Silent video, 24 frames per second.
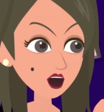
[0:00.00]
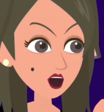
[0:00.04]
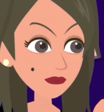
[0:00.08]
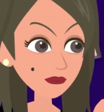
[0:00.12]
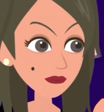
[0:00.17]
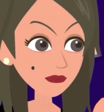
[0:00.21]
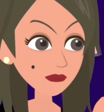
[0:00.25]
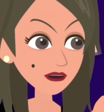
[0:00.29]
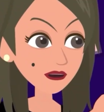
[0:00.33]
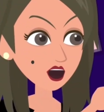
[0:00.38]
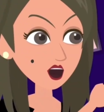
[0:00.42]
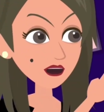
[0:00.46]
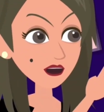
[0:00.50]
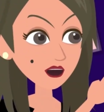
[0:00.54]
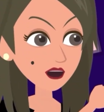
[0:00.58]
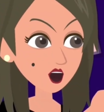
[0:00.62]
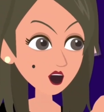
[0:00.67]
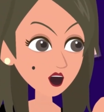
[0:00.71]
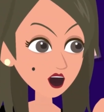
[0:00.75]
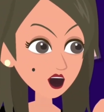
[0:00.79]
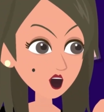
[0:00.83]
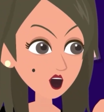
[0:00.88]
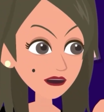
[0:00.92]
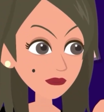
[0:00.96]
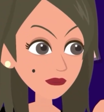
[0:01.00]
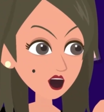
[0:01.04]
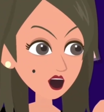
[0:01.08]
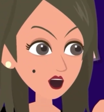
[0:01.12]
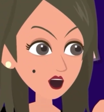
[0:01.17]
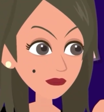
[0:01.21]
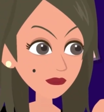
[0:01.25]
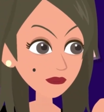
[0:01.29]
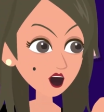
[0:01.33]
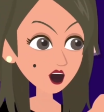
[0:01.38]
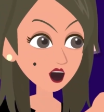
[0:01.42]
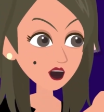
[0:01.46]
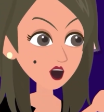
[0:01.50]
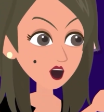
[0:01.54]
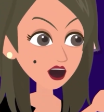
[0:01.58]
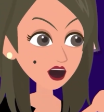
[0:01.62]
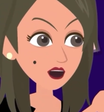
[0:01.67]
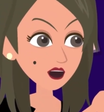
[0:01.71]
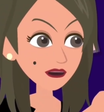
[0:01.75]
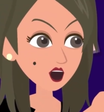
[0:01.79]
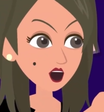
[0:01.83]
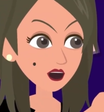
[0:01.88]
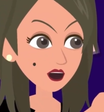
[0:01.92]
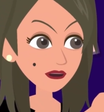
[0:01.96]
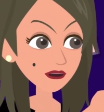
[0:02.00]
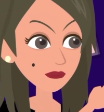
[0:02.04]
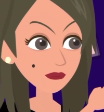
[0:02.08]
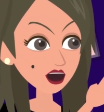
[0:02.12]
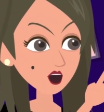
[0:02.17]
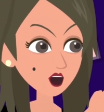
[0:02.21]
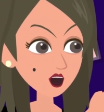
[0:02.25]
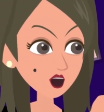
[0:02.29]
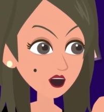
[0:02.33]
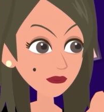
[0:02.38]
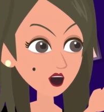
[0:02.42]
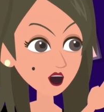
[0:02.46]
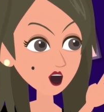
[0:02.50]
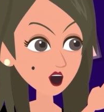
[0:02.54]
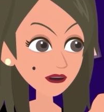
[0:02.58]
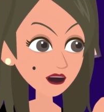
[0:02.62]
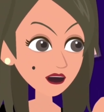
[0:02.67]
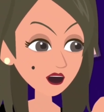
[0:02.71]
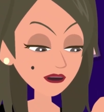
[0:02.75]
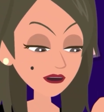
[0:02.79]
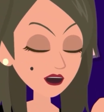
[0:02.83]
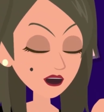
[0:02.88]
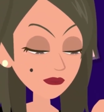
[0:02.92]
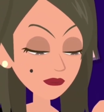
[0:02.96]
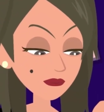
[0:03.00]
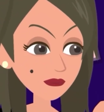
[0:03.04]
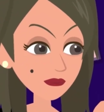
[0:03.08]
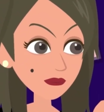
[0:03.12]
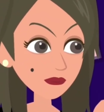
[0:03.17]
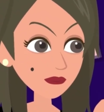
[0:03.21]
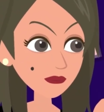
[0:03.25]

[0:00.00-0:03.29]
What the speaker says: Are you looking for a job as soon as possible? Of course